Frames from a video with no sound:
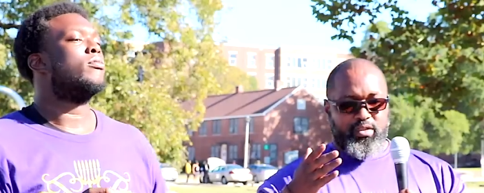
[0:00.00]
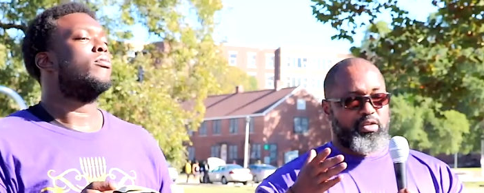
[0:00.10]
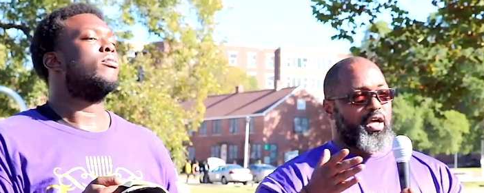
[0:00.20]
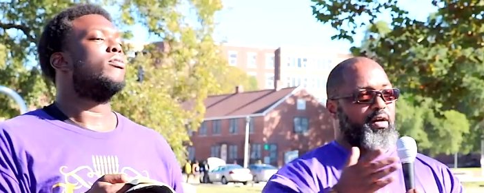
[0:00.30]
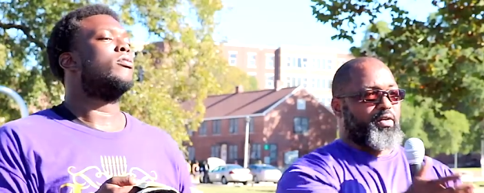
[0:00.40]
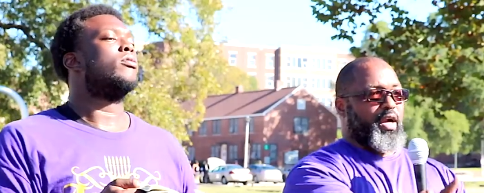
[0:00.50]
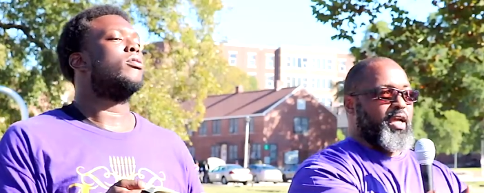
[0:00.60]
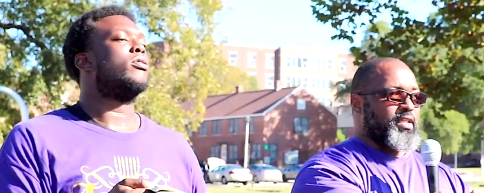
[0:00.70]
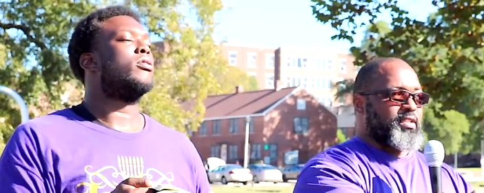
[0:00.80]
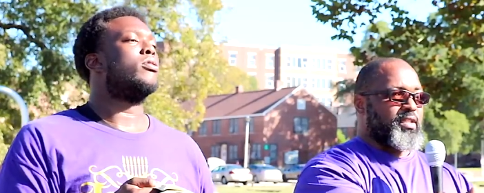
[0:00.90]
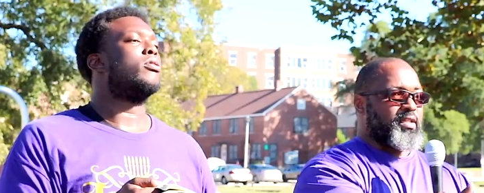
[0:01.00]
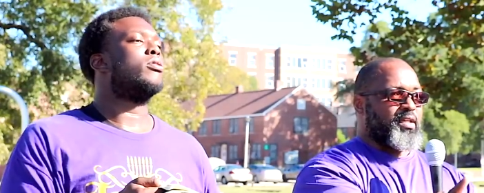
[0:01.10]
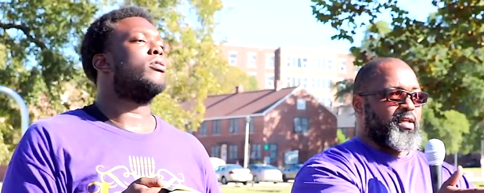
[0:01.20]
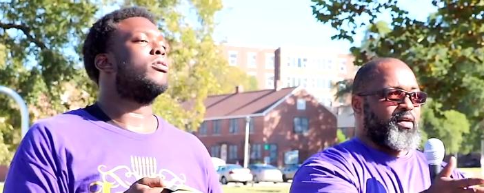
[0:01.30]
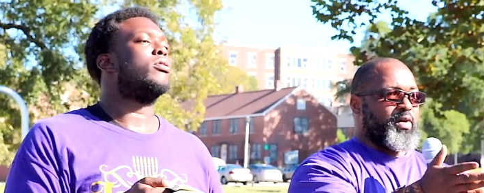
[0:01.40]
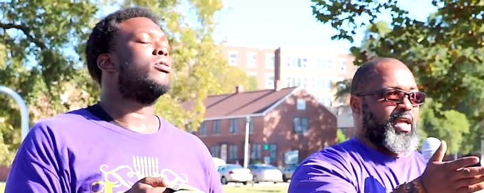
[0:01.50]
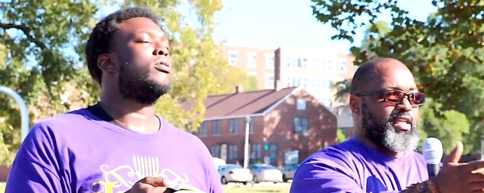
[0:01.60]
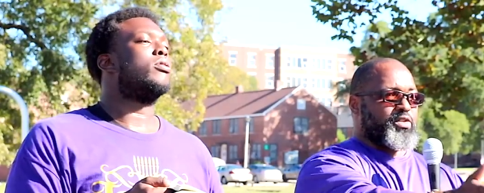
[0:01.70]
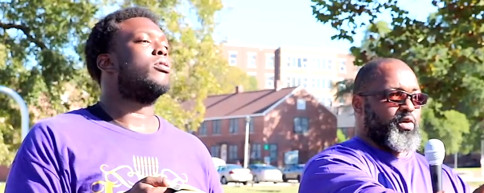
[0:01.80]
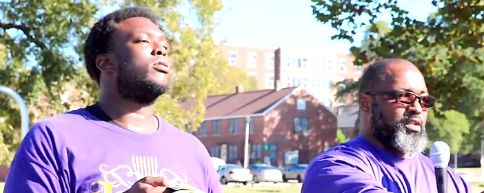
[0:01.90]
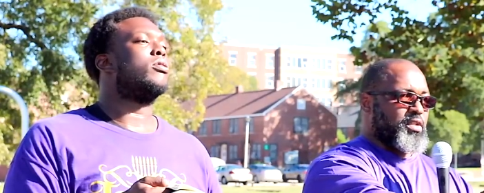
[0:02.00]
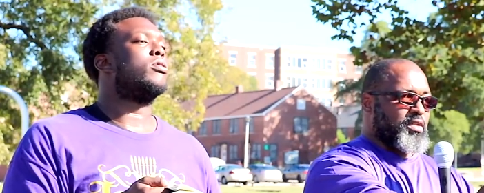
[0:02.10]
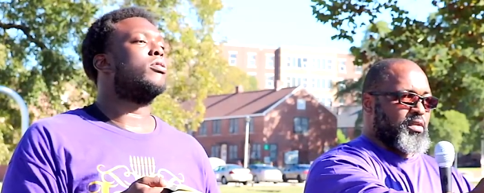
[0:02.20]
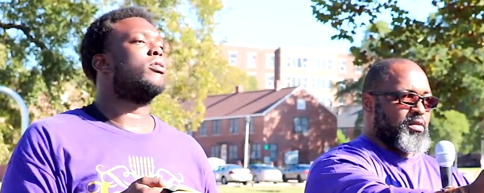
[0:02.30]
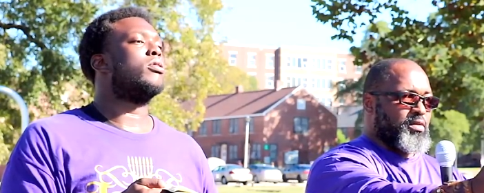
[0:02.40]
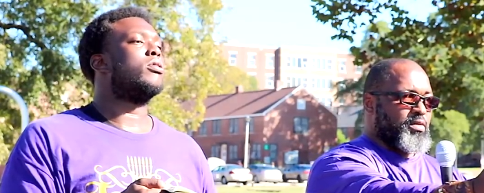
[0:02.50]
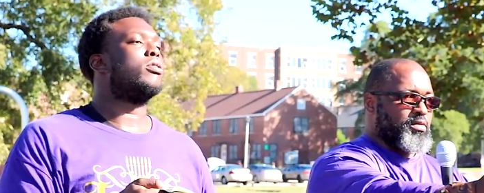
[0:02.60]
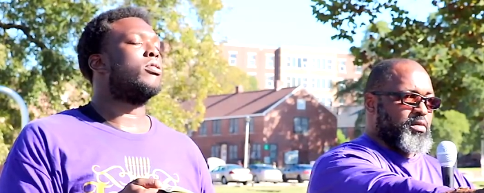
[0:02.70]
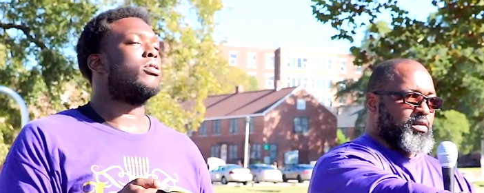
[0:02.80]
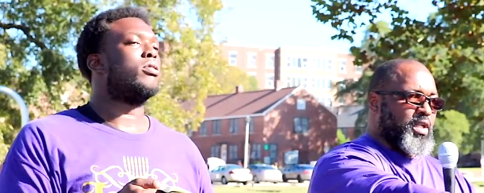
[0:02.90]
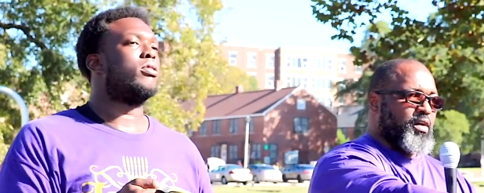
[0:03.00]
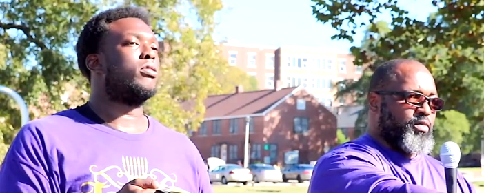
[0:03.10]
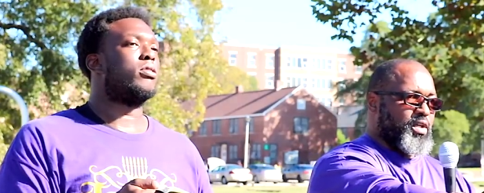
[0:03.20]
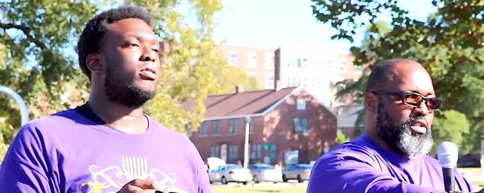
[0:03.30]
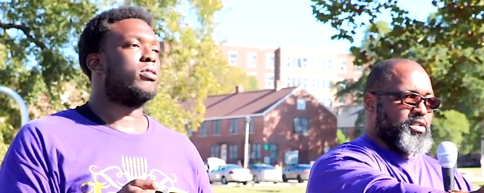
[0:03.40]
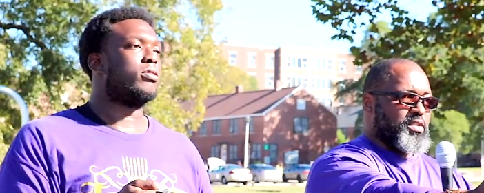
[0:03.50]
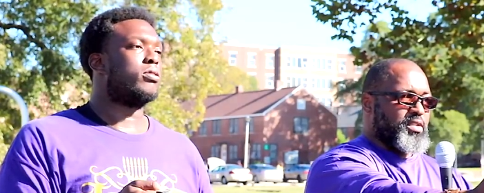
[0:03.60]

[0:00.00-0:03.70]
Speaker 1: you love Christ. That's right. We asked you what the love was.